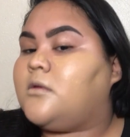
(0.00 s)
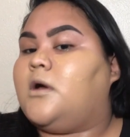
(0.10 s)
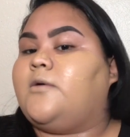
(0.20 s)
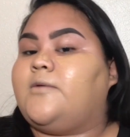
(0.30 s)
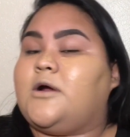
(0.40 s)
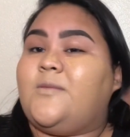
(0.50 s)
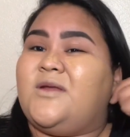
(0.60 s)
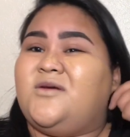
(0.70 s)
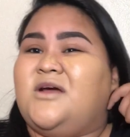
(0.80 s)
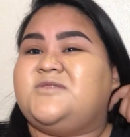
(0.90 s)
I would
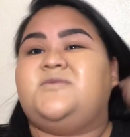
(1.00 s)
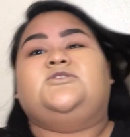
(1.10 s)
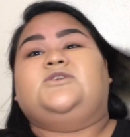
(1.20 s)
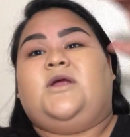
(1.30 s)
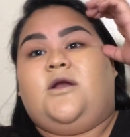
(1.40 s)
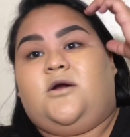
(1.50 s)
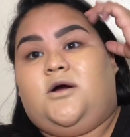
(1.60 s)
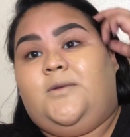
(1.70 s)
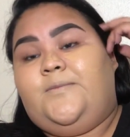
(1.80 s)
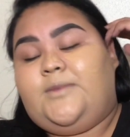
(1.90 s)
recommend you guys put your hair
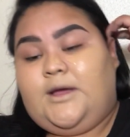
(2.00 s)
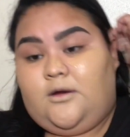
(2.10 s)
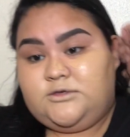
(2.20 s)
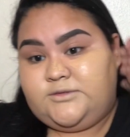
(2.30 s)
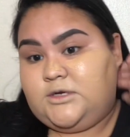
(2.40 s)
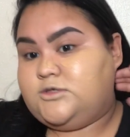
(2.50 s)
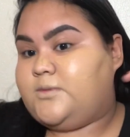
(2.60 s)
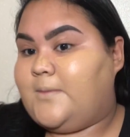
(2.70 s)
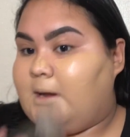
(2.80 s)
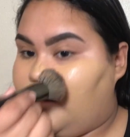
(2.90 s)
up. I always forget to
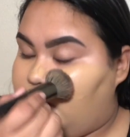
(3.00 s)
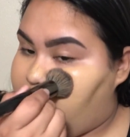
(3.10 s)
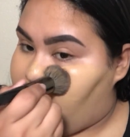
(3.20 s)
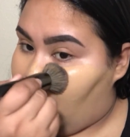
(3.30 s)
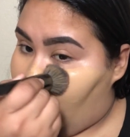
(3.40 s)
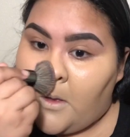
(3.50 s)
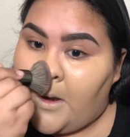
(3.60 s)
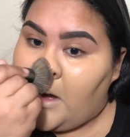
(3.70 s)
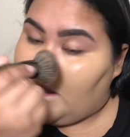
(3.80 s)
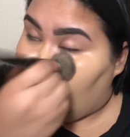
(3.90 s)
put my hair up.
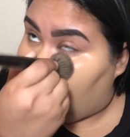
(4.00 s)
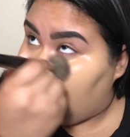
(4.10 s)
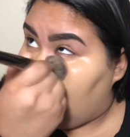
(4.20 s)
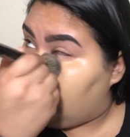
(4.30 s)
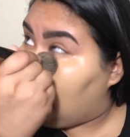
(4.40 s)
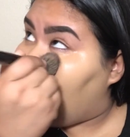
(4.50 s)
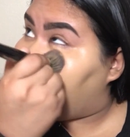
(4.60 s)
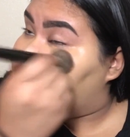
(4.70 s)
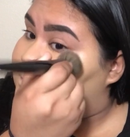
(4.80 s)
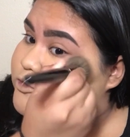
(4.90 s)
Like I said,
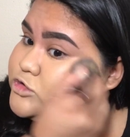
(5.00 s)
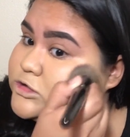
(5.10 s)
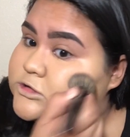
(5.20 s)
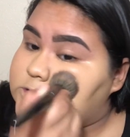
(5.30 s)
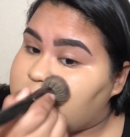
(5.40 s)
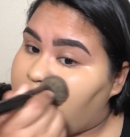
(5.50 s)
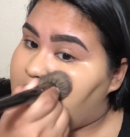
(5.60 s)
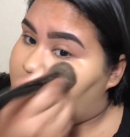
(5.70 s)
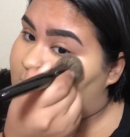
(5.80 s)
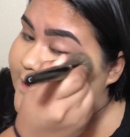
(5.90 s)
tapping motions.
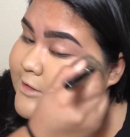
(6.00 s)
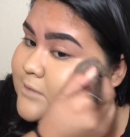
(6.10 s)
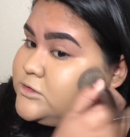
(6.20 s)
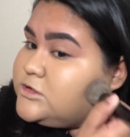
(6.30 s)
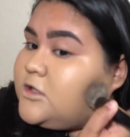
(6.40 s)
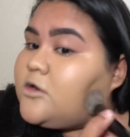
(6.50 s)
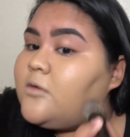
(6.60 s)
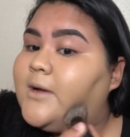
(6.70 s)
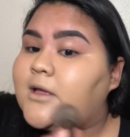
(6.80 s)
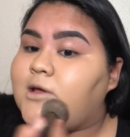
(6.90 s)
And then I'm just gonna
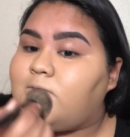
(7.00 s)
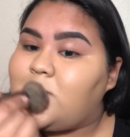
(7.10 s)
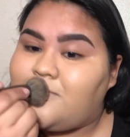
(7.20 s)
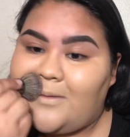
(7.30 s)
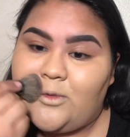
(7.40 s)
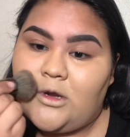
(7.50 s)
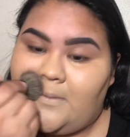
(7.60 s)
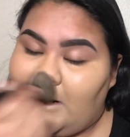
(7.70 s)
go back in with my beauty